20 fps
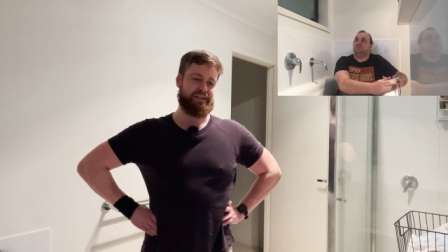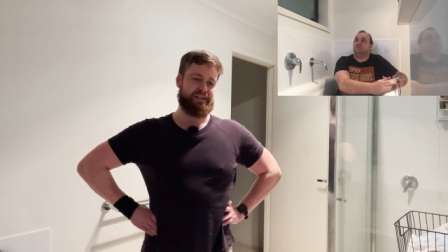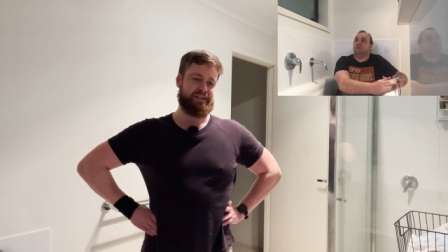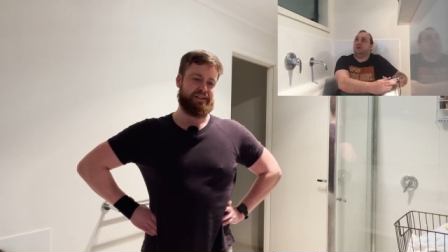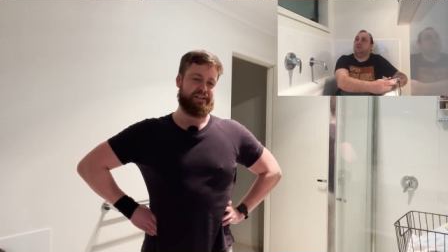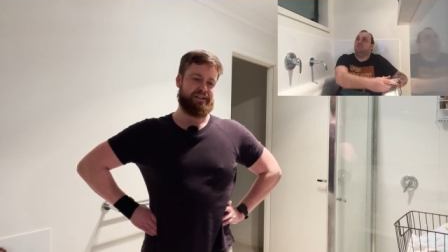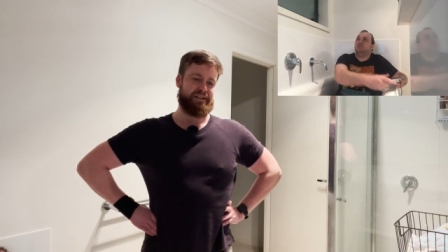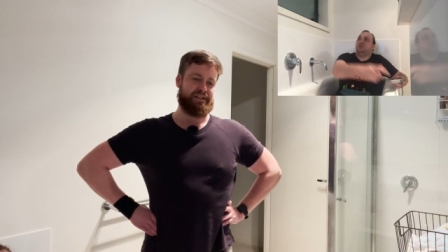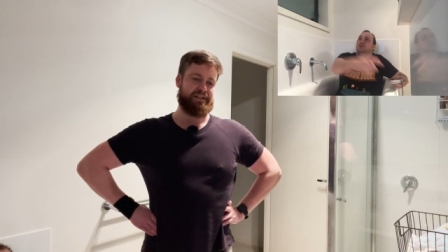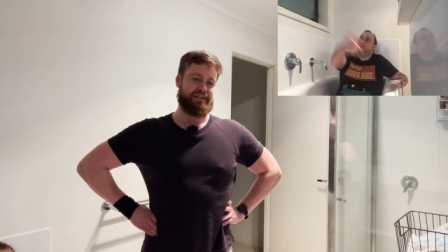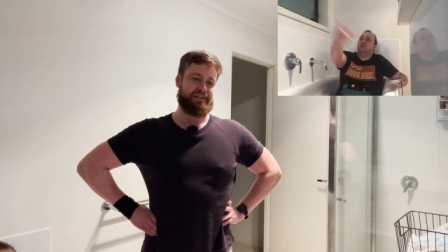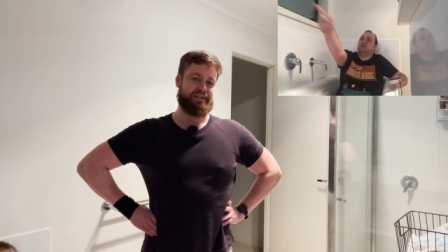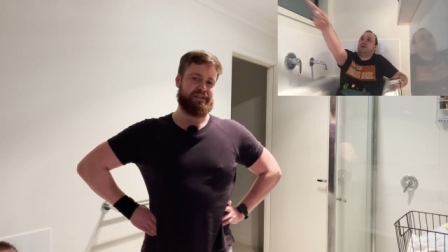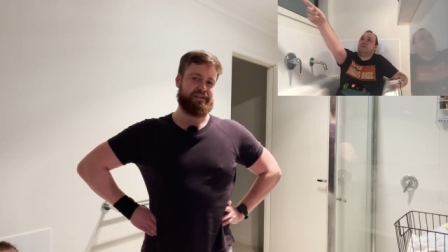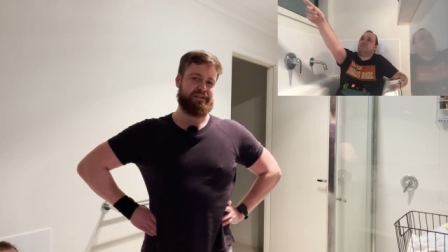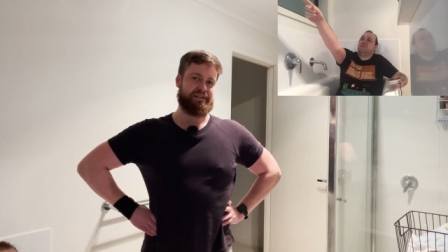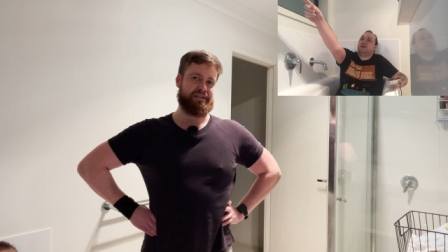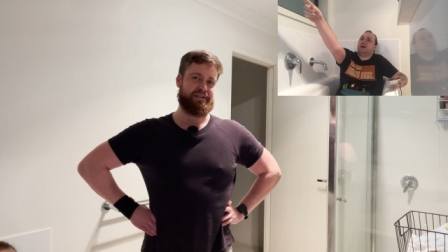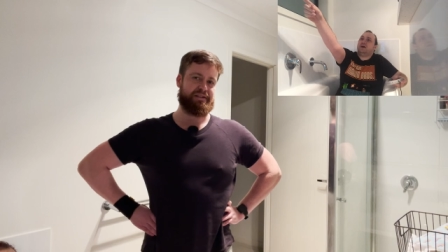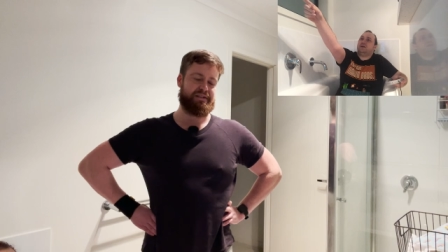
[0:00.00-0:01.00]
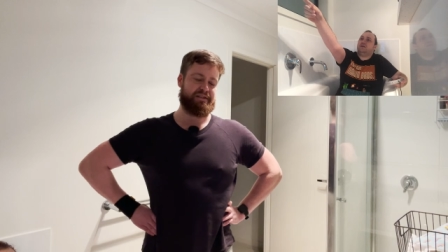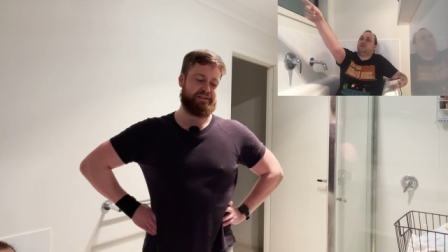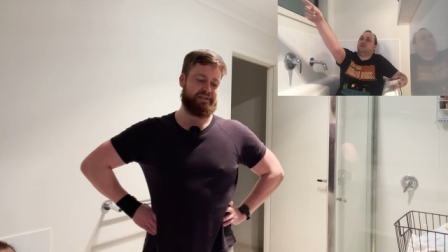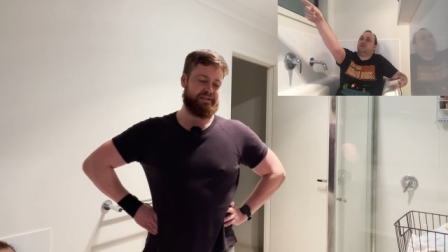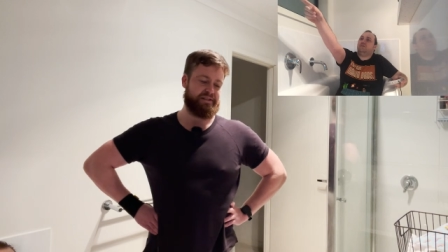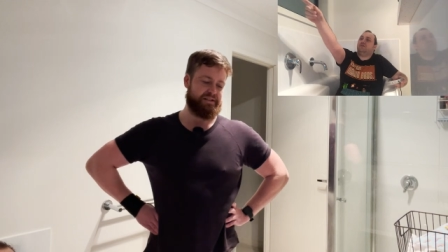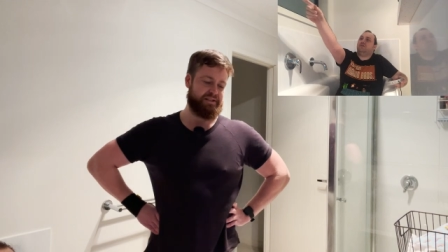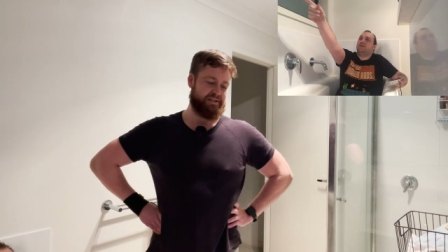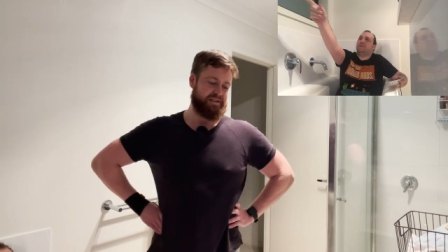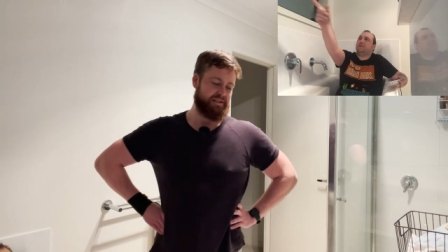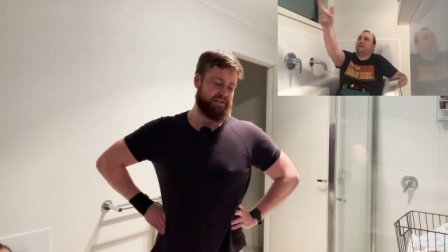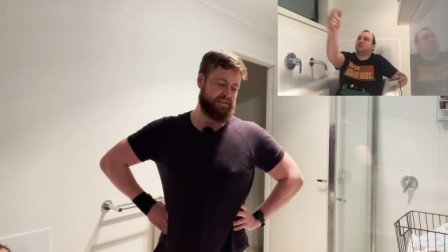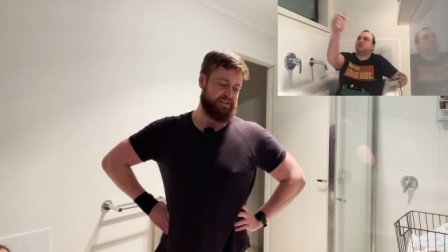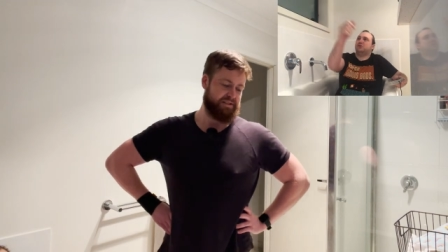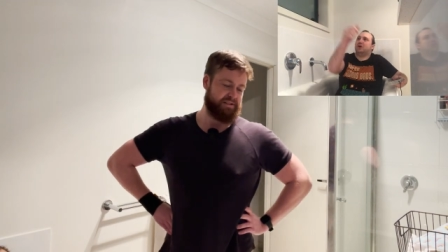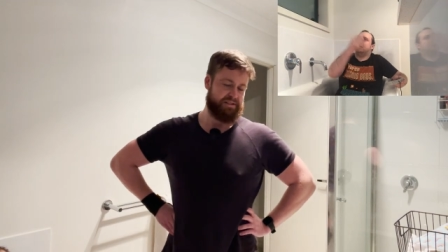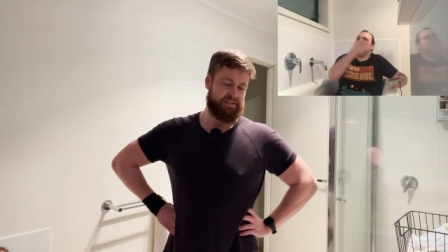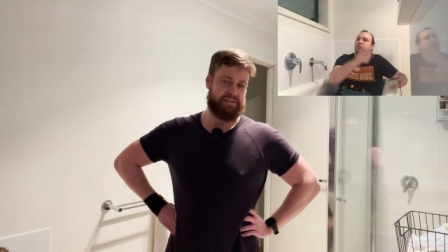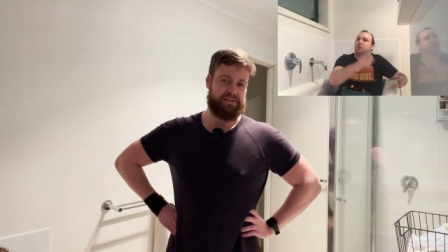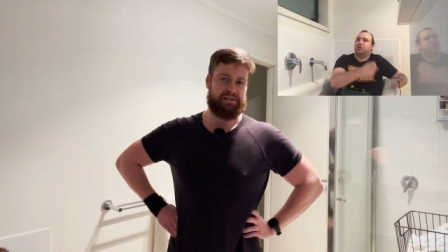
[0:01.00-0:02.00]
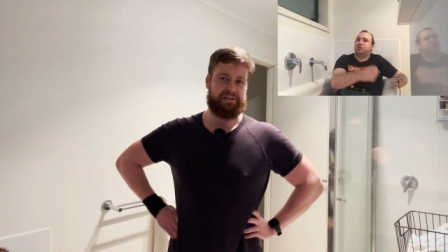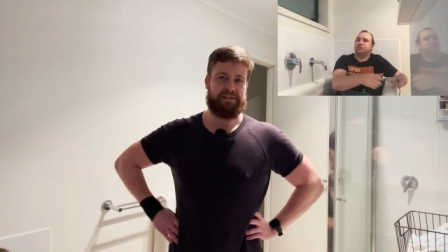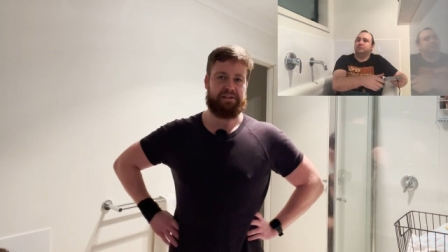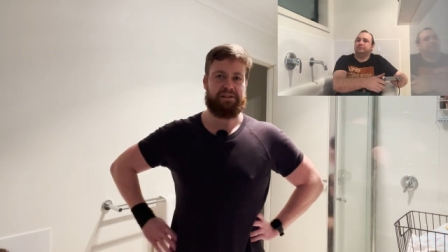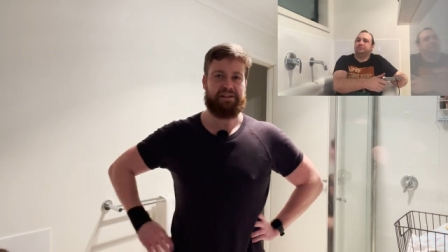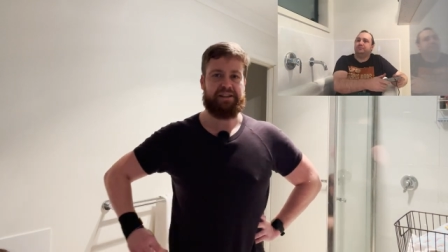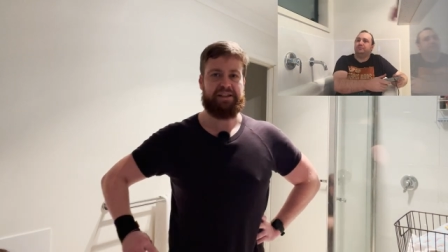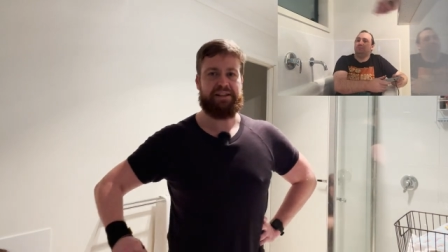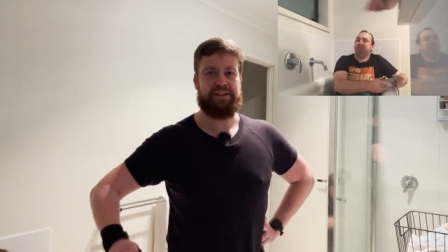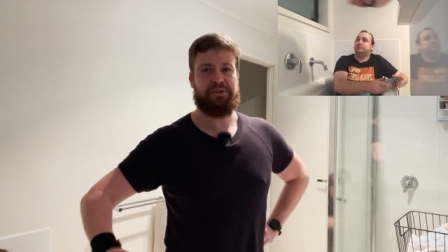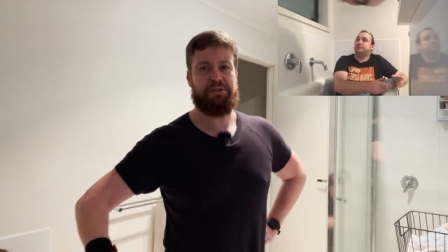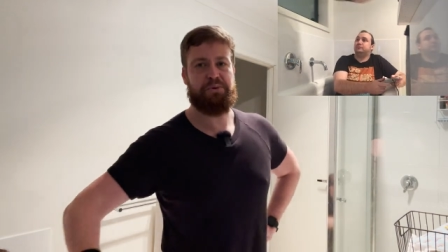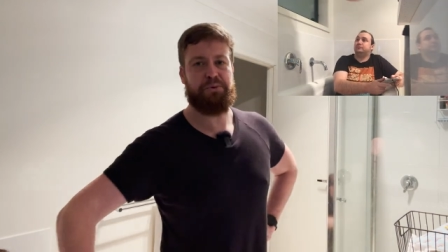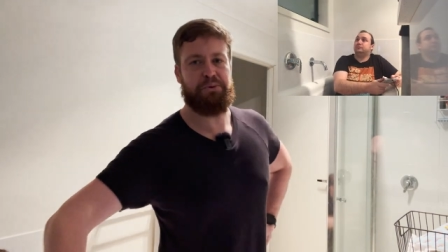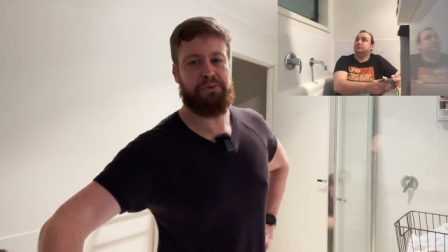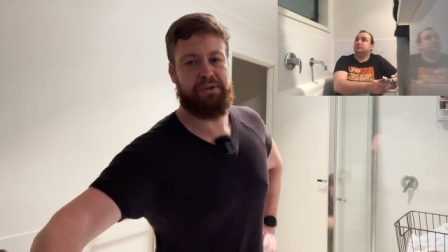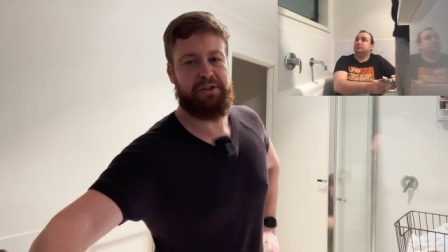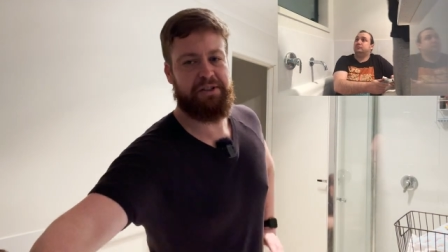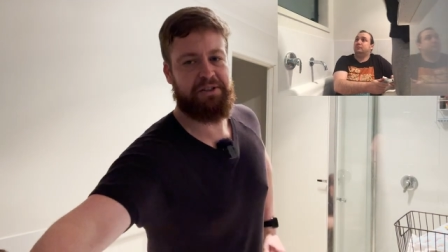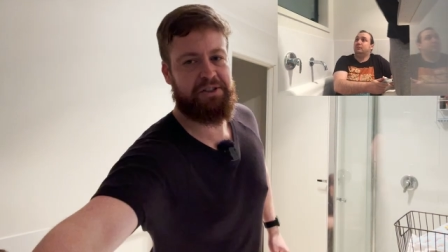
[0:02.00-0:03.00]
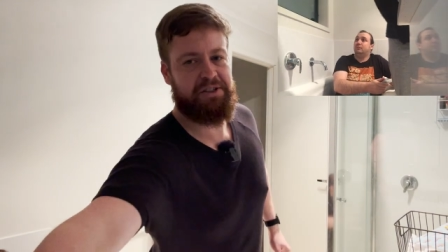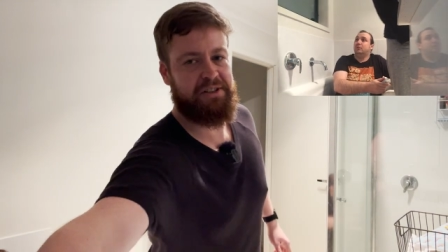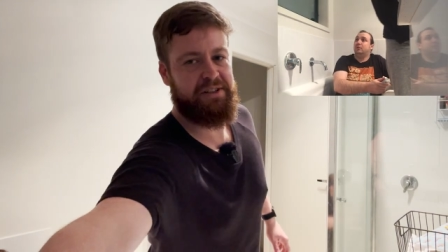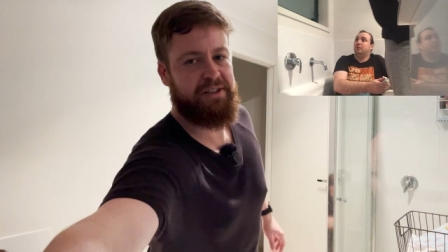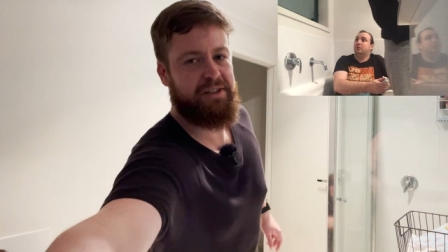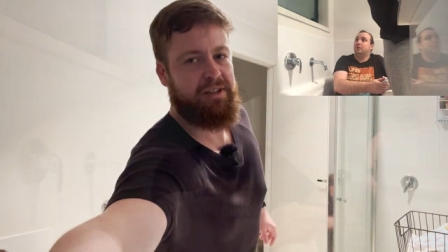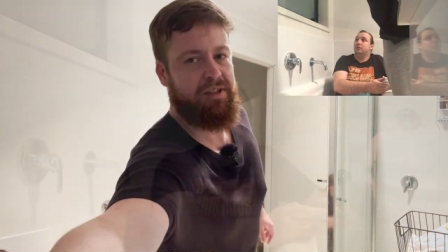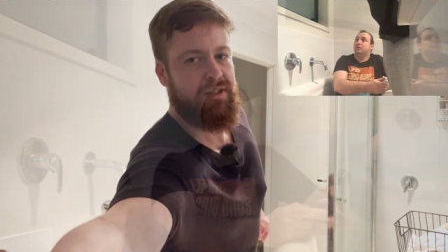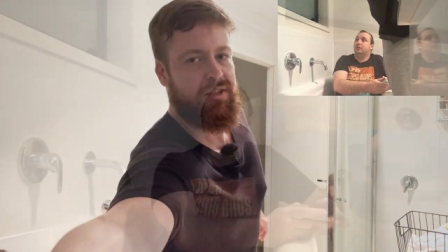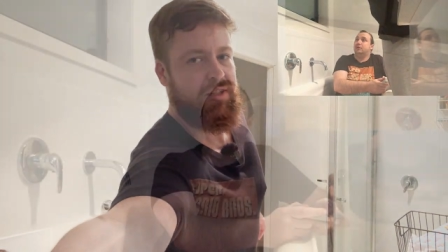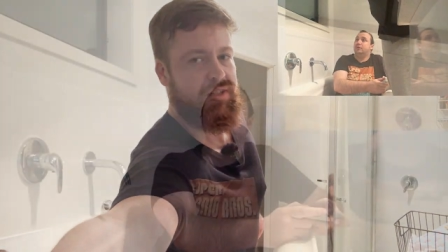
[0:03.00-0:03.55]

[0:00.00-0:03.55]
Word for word: And you can grab that if you grab that tripod. Lakitu, gotcha.